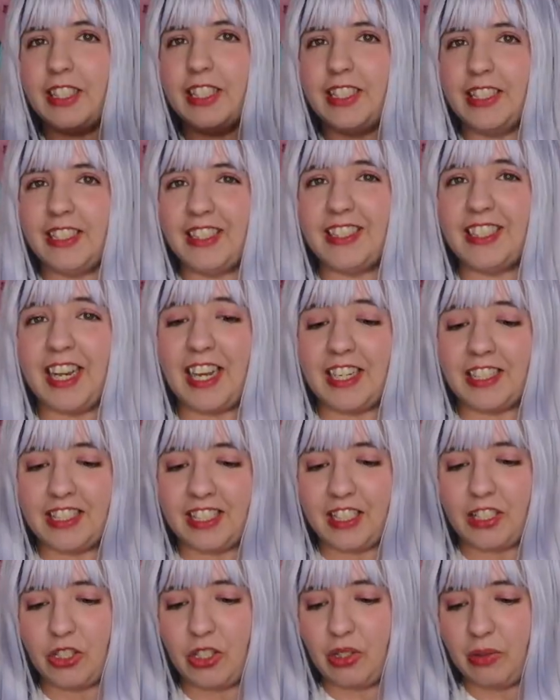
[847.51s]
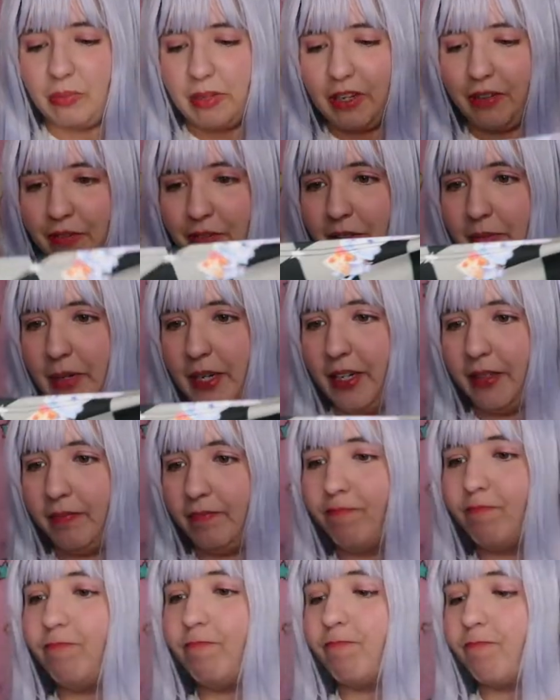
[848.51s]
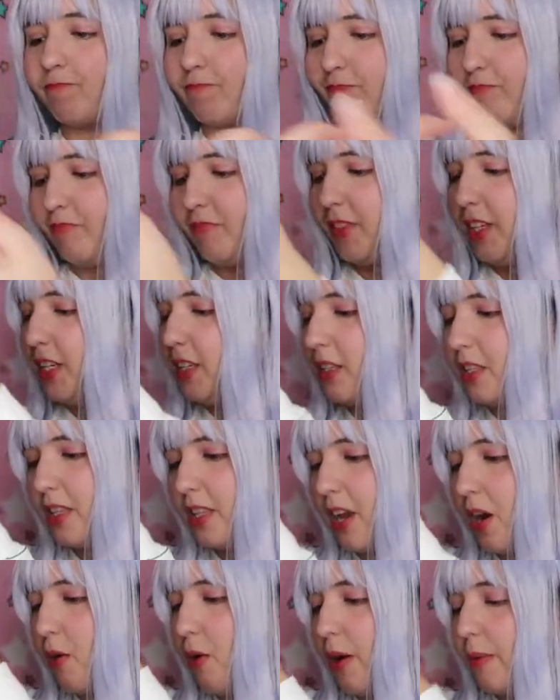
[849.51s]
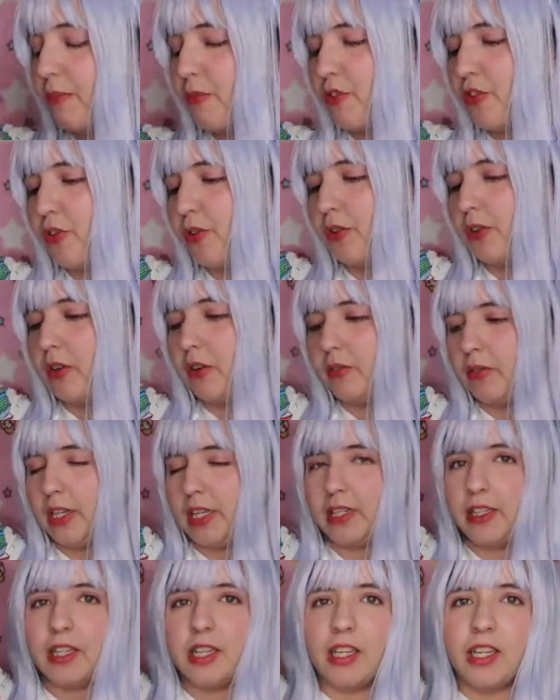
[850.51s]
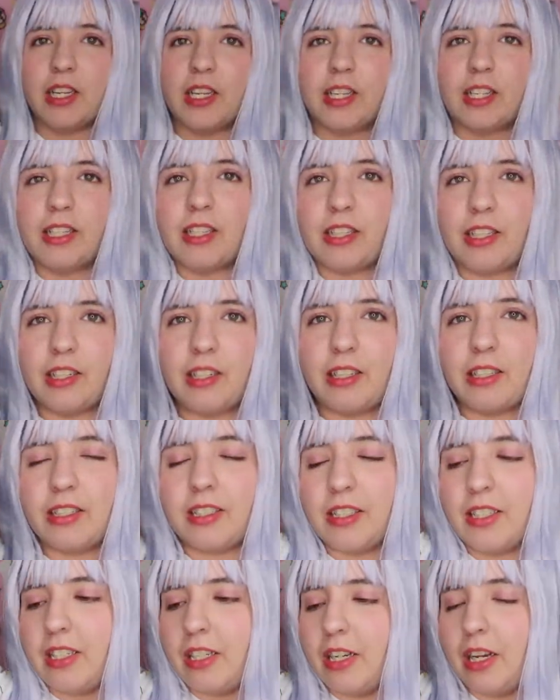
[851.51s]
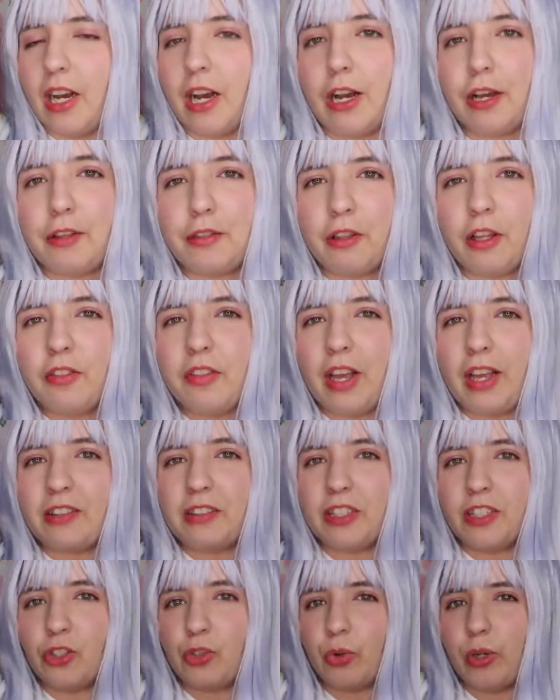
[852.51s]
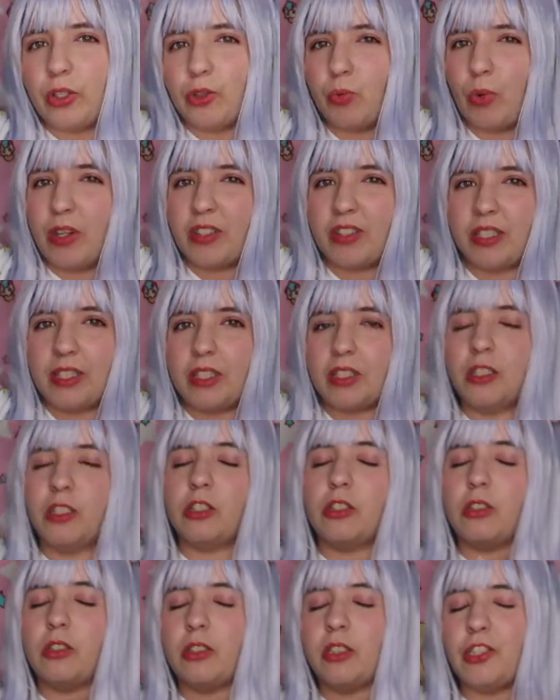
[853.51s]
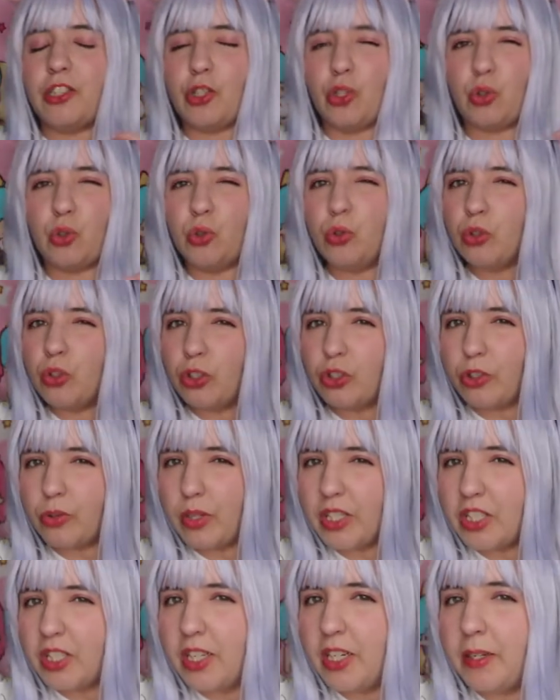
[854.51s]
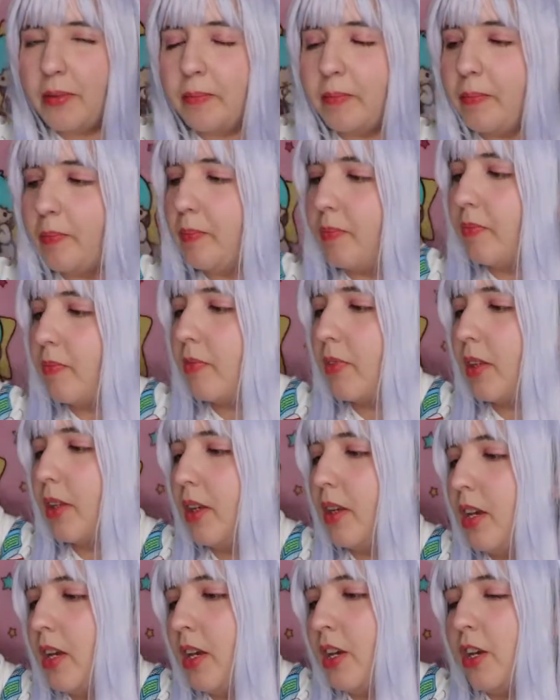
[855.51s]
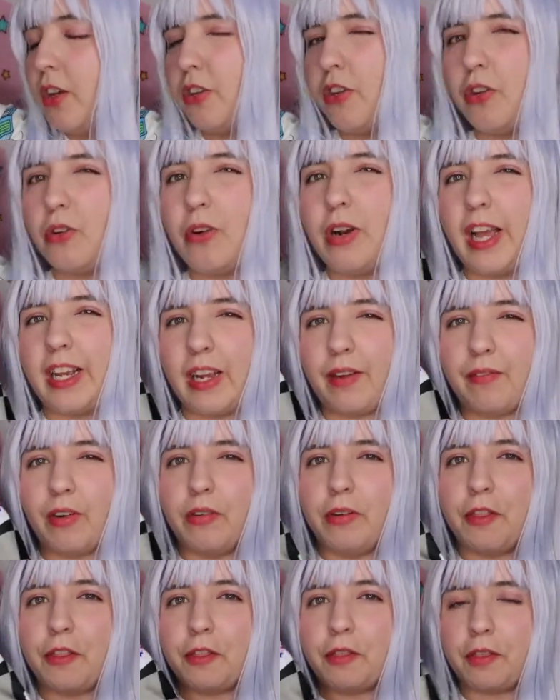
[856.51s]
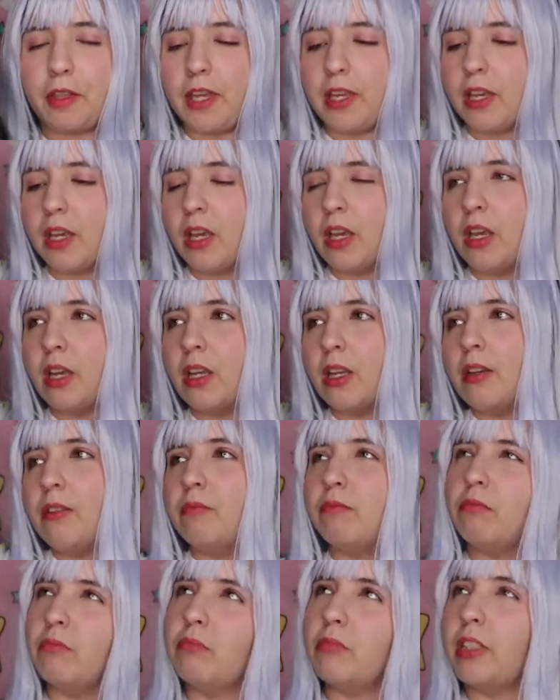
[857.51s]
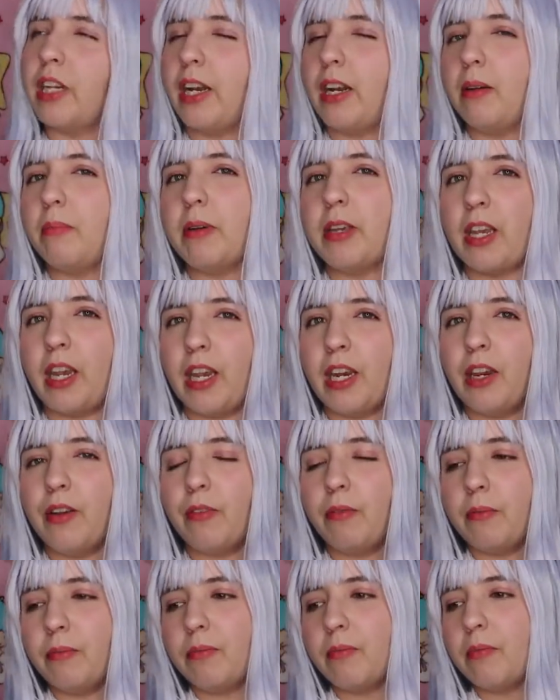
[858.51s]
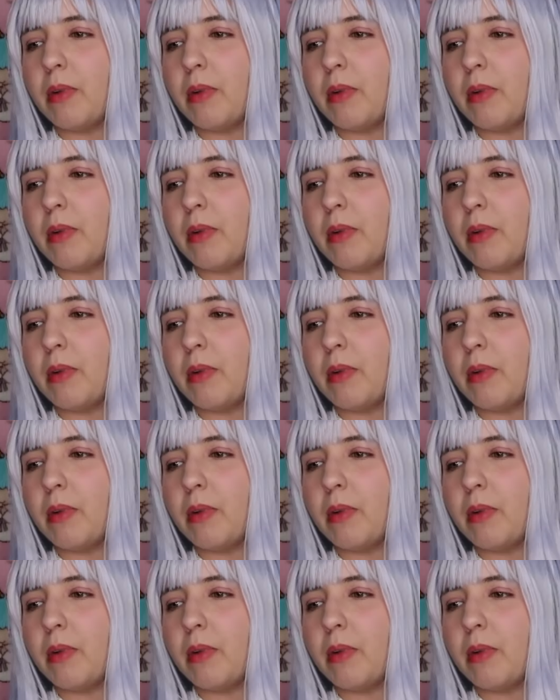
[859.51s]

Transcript: This size is too big for me. Now I'm sure of it, because I thought that this dress wasn't too stretchy. You know, like a very thick kind of bikini